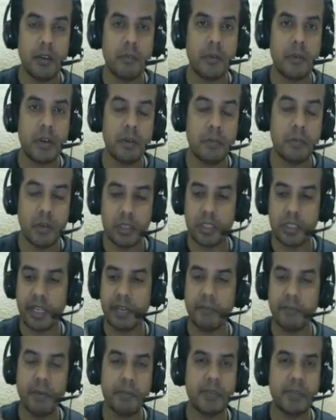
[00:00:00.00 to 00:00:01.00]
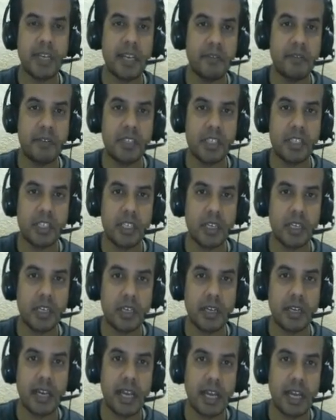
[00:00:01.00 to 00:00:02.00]
One was like website visitor,
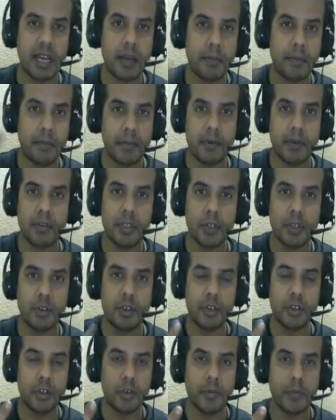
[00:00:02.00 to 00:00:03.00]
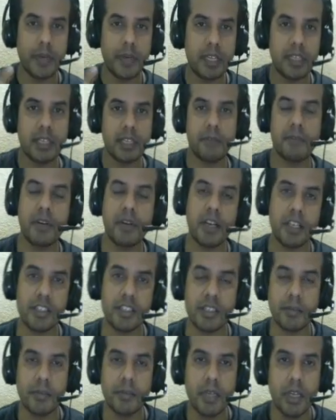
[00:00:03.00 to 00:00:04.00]
app, YouTube, and then
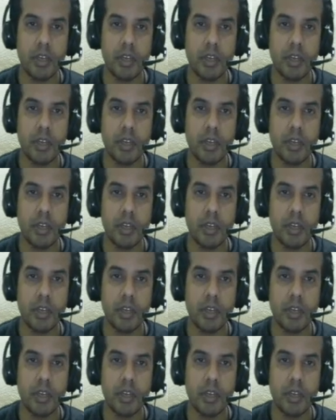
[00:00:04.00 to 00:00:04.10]
custom.